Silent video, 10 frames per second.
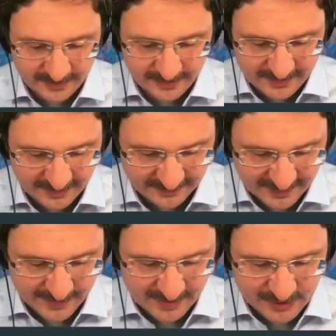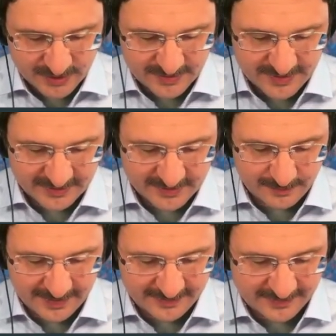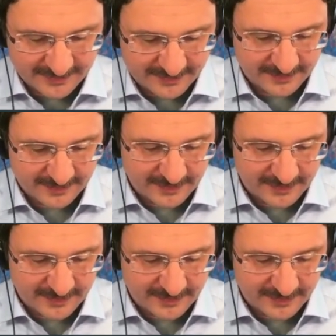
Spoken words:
the examination takes place.